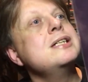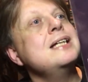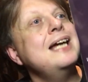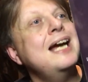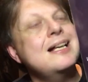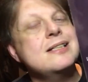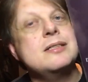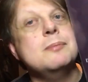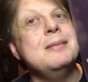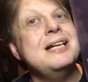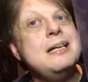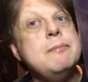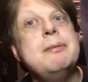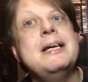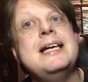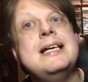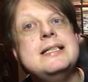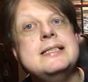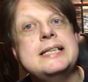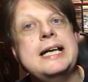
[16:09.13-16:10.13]
He had some
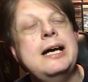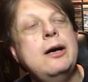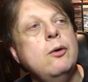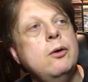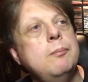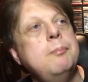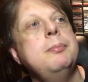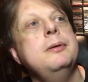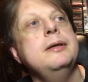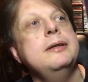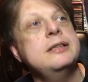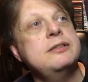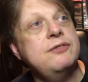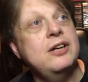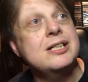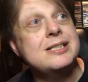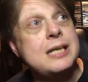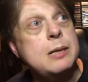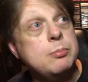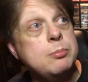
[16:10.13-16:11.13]
EPs out, but his
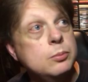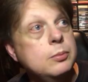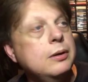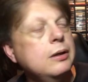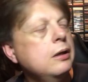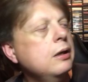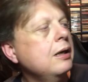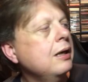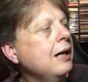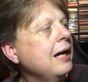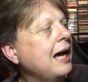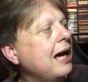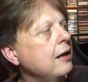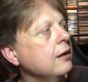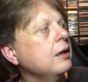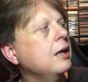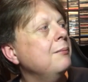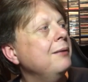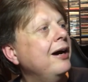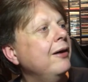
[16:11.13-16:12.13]
first album
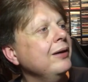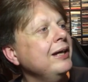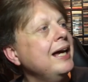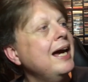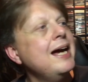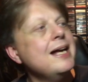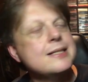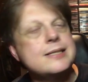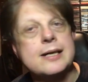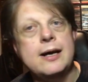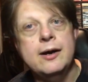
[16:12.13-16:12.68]
hadn't come out yet.